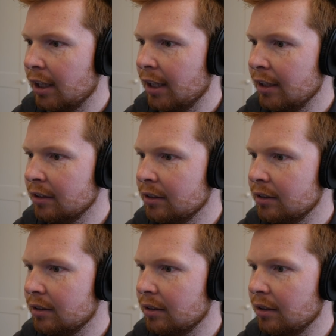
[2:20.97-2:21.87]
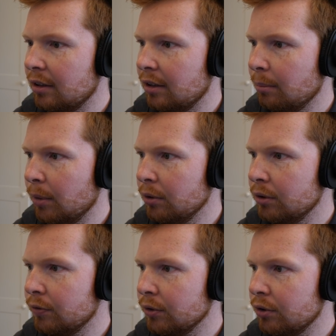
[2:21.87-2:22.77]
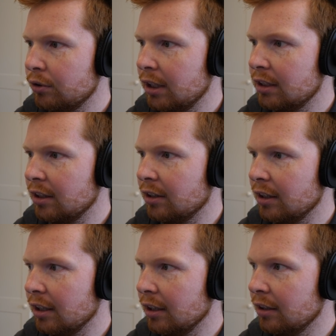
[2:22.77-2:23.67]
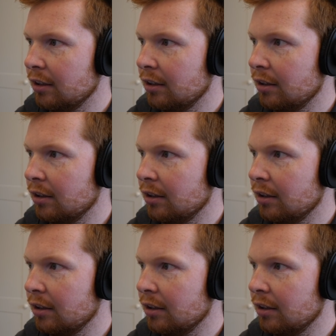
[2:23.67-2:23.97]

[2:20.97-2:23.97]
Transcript: That is the most frustrating thing